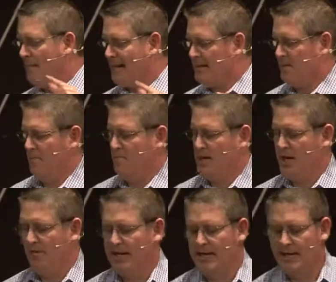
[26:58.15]
by
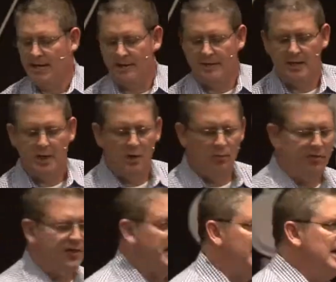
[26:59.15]
comparing it
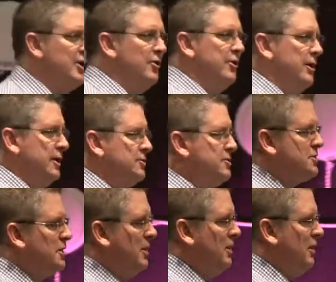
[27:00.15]
with the
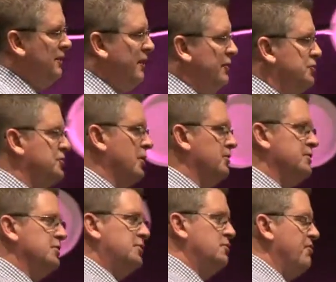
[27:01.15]
eagerness of other
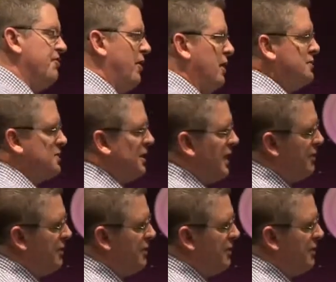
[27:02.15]
churches. Two thoughts